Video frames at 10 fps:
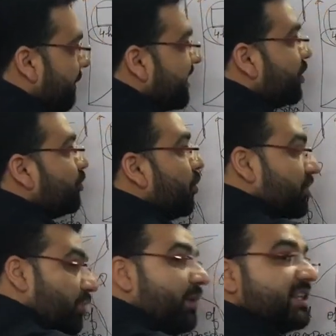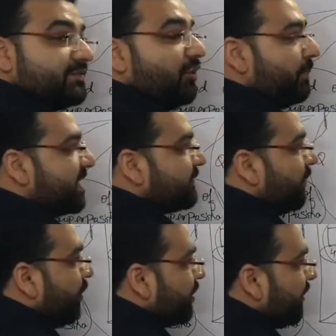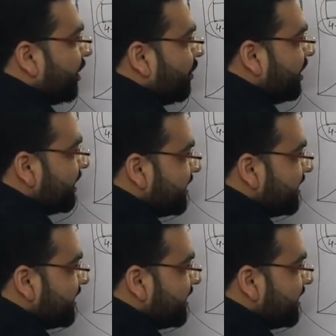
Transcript: but you don't know what is 4 plus 4, what you will do?